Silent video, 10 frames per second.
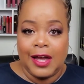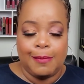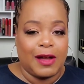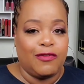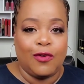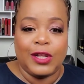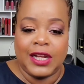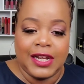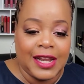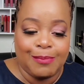I've
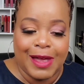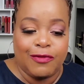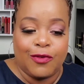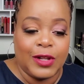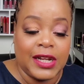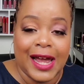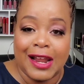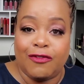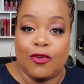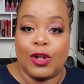fallen down
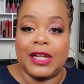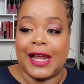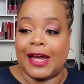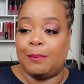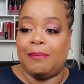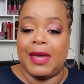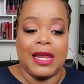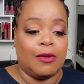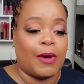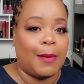a
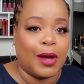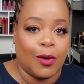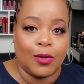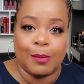mini rabbit hole.